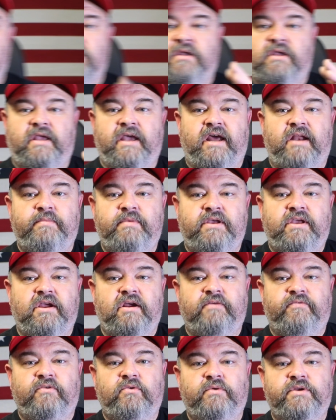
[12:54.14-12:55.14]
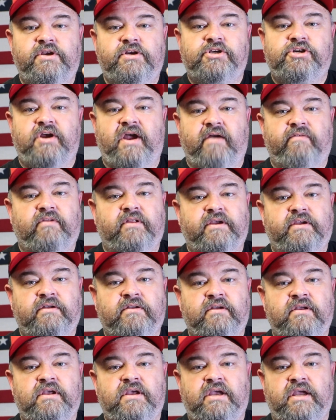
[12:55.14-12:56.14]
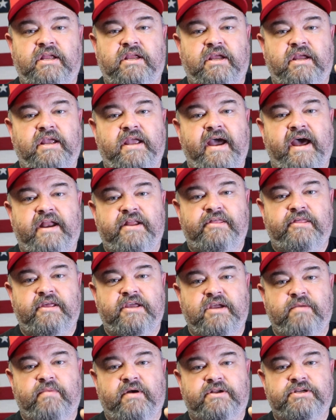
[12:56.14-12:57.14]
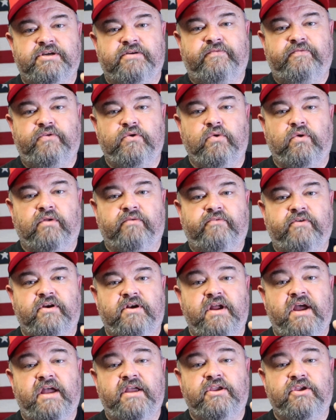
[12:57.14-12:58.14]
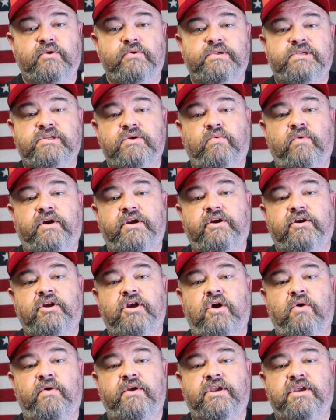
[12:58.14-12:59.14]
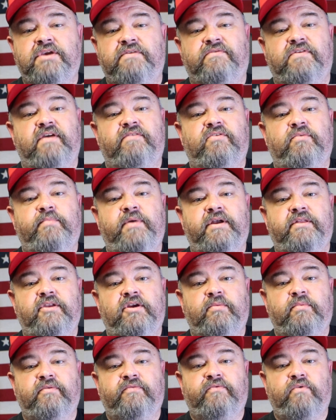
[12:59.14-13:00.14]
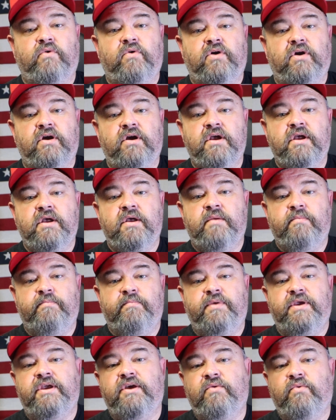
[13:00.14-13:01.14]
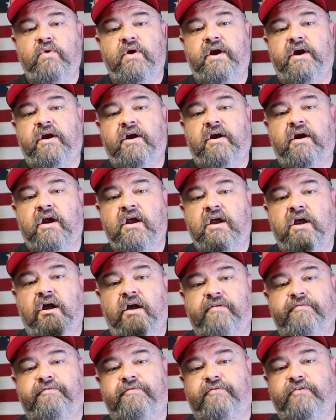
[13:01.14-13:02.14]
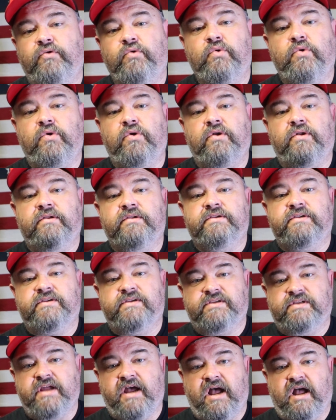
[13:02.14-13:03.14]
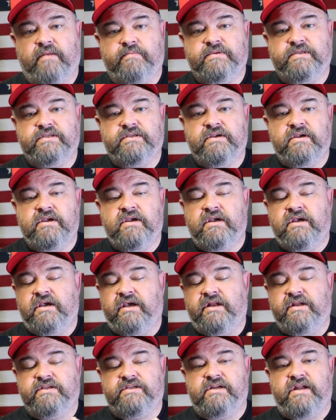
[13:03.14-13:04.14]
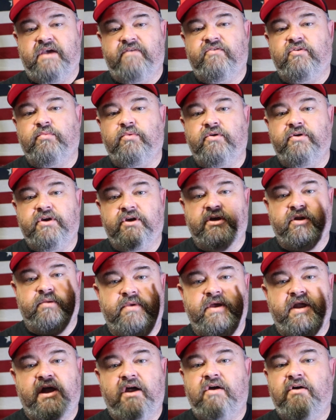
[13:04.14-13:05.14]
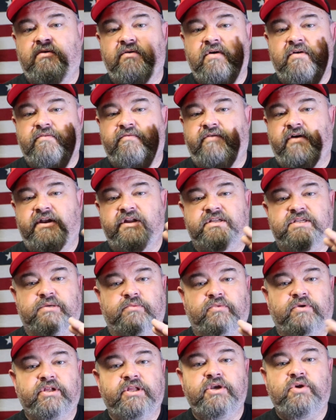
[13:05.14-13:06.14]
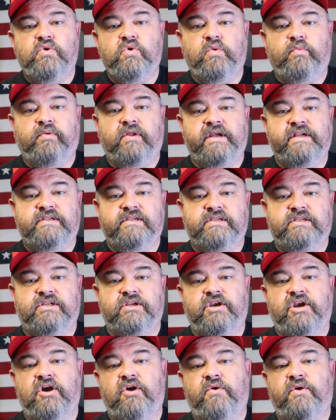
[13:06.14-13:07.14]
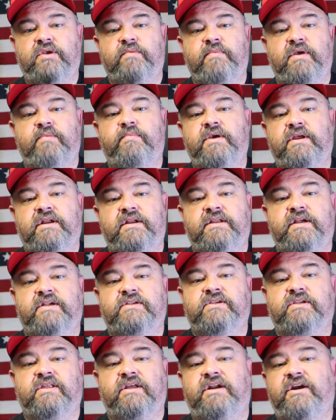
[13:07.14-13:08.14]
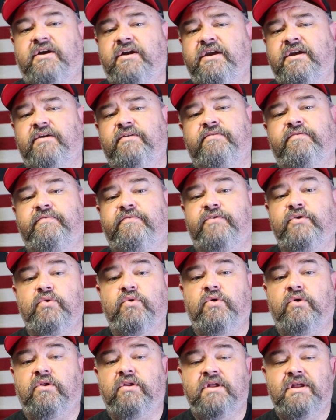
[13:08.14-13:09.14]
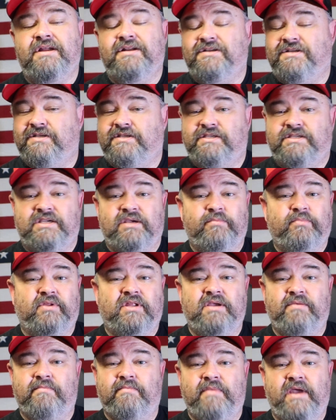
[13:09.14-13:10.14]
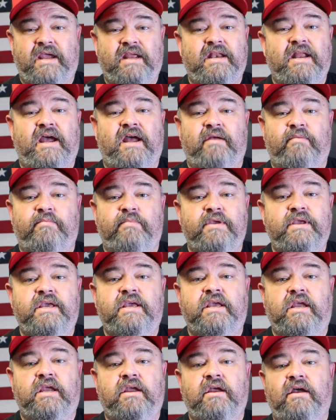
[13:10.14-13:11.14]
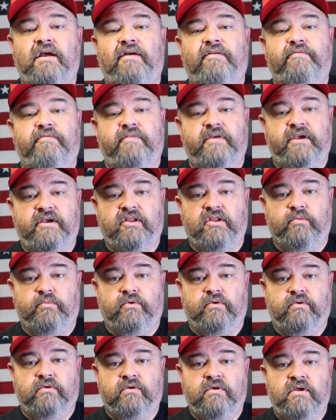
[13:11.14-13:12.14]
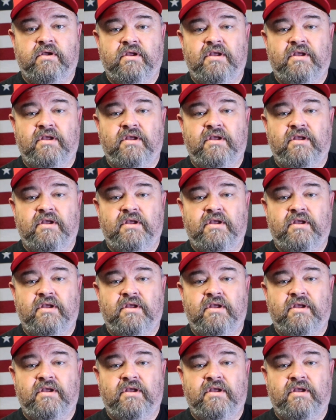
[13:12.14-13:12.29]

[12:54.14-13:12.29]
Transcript: You got to be careful when you're traveling, and you got to think about your fuel. If you're not used to where you're going, you've never been there before, be aware of fuel stops. It is inevitable you're be out finding some really cool places to go. You may be in a desolate area, and fuel just simply may not be available.